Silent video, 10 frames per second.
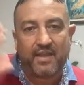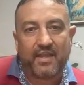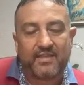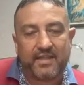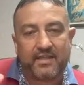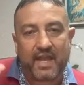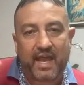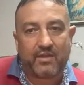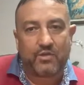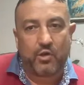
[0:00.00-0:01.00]
And then
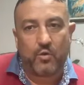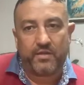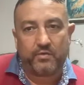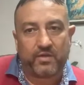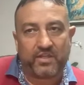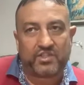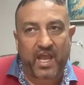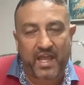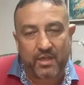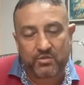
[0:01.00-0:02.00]
I go into a
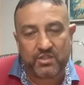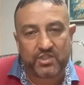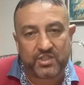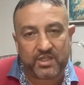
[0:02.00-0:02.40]
childish